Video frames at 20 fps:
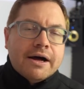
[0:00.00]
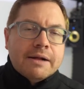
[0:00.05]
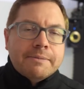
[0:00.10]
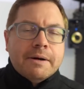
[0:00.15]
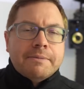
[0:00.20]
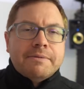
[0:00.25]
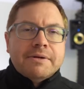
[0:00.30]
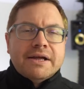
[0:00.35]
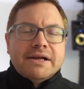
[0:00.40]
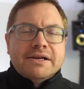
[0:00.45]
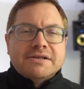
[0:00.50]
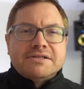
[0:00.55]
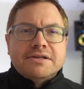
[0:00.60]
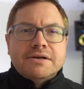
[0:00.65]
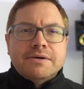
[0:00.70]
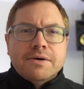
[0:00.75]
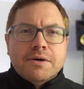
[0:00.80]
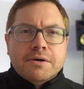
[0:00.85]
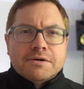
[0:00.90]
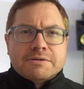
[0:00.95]
I'll pop a link
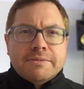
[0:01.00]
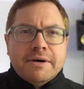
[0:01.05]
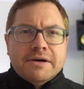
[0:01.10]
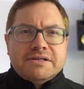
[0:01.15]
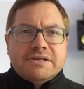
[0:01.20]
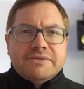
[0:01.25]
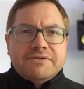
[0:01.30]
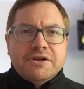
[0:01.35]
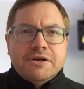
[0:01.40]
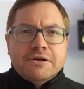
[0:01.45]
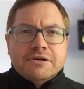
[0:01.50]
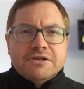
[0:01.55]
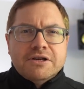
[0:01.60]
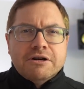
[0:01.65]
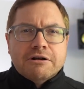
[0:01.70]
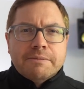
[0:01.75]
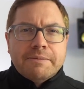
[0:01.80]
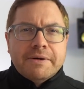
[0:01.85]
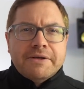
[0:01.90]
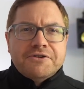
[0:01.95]
to Automotive News
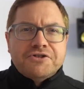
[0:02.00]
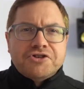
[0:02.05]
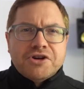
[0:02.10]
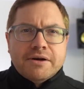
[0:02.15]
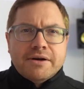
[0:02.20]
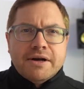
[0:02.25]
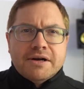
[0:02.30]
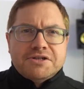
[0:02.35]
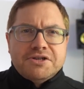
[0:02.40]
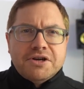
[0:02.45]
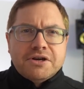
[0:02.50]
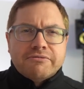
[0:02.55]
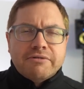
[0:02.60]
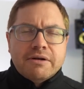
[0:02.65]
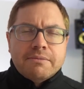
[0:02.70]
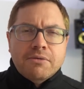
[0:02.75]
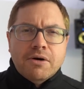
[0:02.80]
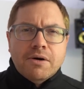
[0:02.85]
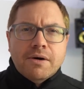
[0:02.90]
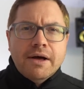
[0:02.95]
Europe in the show notes so you can
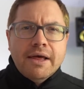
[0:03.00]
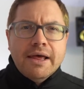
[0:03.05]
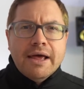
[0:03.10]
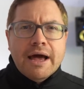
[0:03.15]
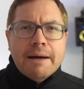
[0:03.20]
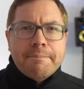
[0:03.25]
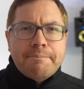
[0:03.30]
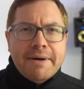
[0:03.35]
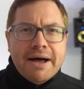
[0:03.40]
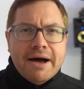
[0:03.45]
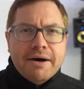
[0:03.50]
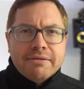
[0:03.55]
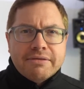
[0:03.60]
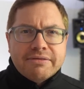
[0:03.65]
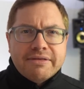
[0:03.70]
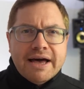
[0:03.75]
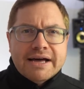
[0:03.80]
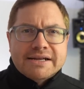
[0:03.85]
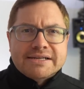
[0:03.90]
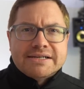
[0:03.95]
read more about
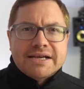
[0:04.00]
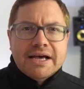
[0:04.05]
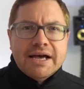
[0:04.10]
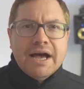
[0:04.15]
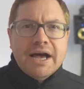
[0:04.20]
that